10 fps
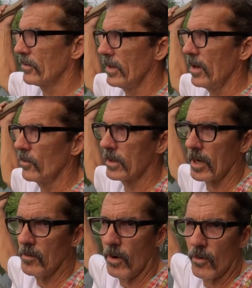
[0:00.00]
so they would
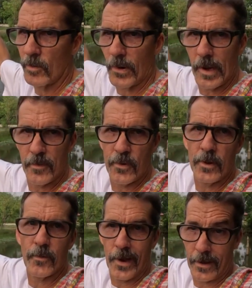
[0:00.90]
come over probably
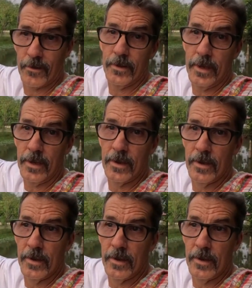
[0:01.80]
pretty regularly